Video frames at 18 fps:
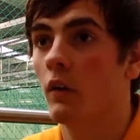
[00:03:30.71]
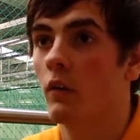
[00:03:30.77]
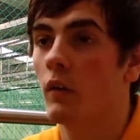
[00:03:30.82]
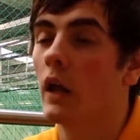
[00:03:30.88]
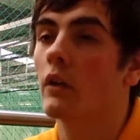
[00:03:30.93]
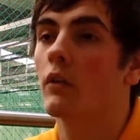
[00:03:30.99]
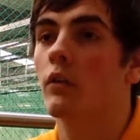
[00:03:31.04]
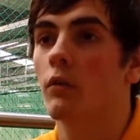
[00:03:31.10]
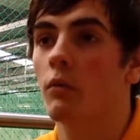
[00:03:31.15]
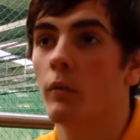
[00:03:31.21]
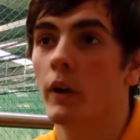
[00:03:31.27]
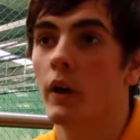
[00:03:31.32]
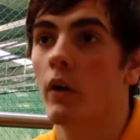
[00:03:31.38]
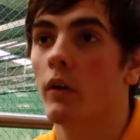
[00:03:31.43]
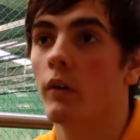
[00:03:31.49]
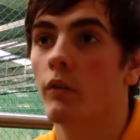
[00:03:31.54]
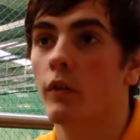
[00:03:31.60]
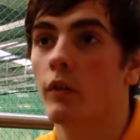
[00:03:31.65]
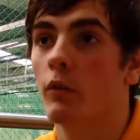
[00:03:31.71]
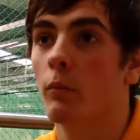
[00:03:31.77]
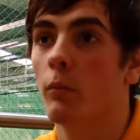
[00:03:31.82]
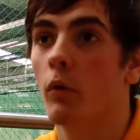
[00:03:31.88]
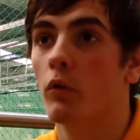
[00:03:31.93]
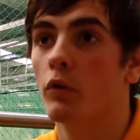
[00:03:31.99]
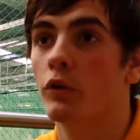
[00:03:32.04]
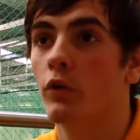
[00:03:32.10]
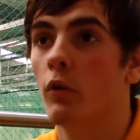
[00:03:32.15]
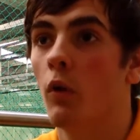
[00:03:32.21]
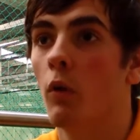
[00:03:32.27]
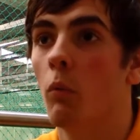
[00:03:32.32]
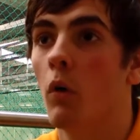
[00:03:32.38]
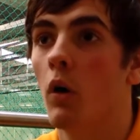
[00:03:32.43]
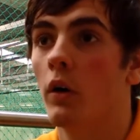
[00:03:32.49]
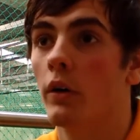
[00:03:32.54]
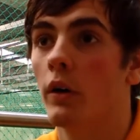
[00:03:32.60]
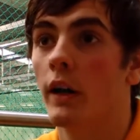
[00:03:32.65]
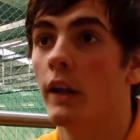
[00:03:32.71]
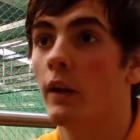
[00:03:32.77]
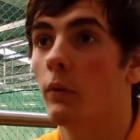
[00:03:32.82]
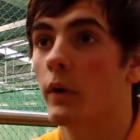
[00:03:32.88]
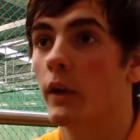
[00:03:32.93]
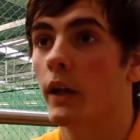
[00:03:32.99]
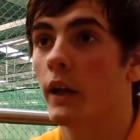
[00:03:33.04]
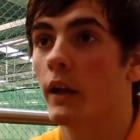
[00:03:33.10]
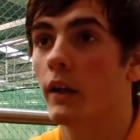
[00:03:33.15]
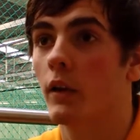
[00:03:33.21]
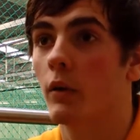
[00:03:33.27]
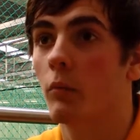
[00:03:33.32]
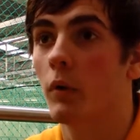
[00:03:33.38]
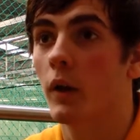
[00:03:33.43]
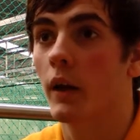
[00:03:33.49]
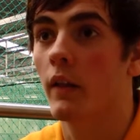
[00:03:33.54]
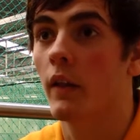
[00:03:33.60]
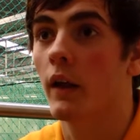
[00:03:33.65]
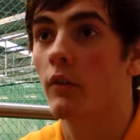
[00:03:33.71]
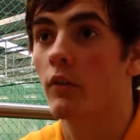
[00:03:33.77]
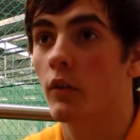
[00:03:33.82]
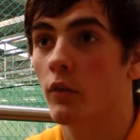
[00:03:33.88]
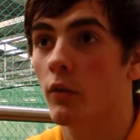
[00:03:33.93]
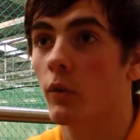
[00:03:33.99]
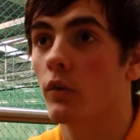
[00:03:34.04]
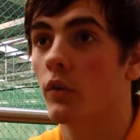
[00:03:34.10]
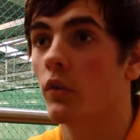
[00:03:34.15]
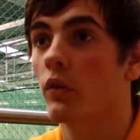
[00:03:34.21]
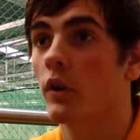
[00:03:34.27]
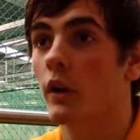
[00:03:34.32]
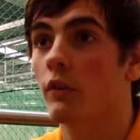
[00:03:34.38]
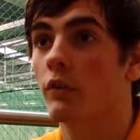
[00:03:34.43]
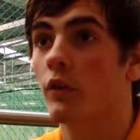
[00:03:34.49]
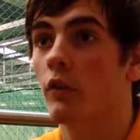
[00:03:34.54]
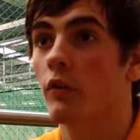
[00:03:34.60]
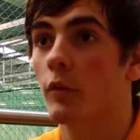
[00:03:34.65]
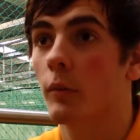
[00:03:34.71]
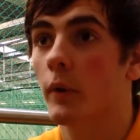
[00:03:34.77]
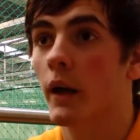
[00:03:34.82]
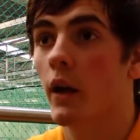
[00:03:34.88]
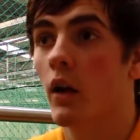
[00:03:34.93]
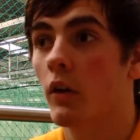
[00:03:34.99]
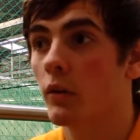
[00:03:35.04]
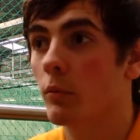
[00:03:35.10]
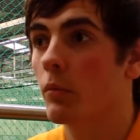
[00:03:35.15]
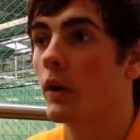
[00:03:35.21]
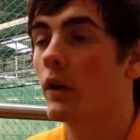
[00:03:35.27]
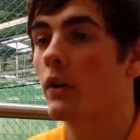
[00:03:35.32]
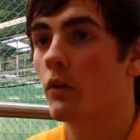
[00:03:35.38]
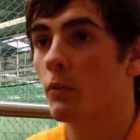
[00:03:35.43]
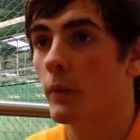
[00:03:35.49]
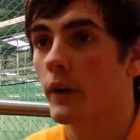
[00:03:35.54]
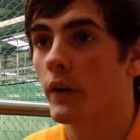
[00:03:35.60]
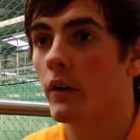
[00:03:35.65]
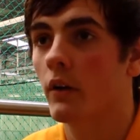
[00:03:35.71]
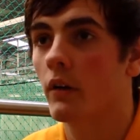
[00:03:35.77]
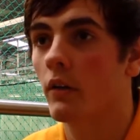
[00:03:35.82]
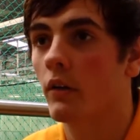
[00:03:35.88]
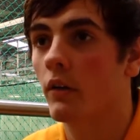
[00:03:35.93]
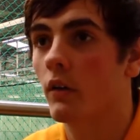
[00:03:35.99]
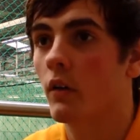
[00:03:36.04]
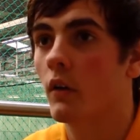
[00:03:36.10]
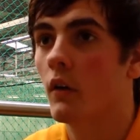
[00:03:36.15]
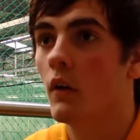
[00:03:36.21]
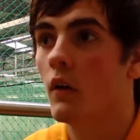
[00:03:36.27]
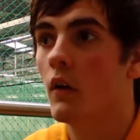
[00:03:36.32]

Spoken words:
That's if it's a ball short and wide on any wicket, you can play that. So that's always a safe shot for me. I like to practice my cuts,